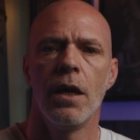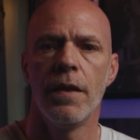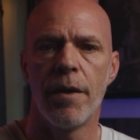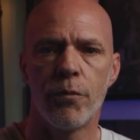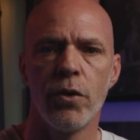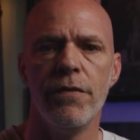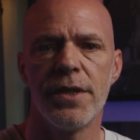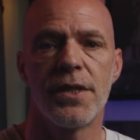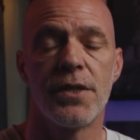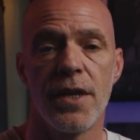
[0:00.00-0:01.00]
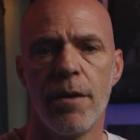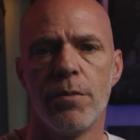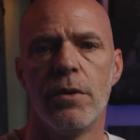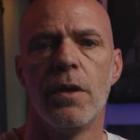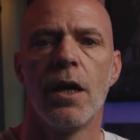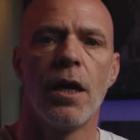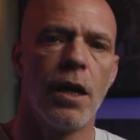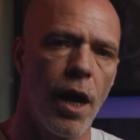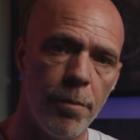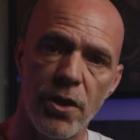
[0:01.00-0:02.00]
In that previous example,
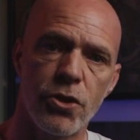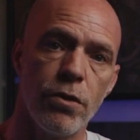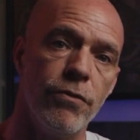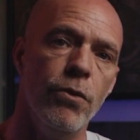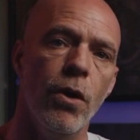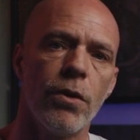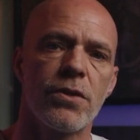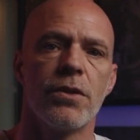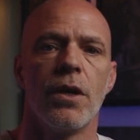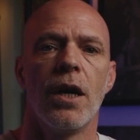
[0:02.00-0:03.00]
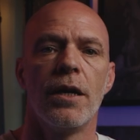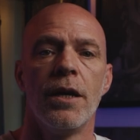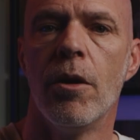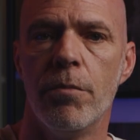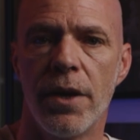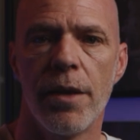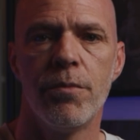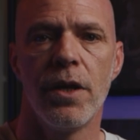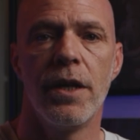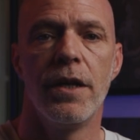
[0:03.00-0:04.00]
I'm not sure if you noticed or not, but I
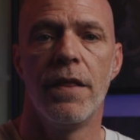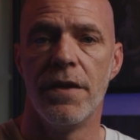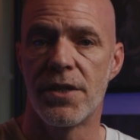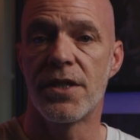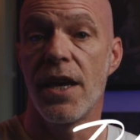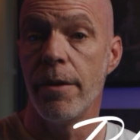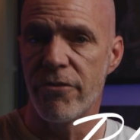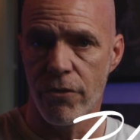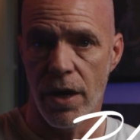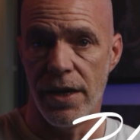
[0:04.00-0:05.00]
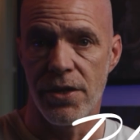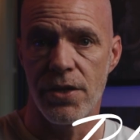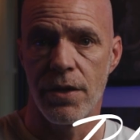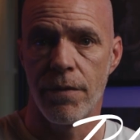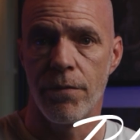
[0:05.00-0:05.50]
played the same phrase,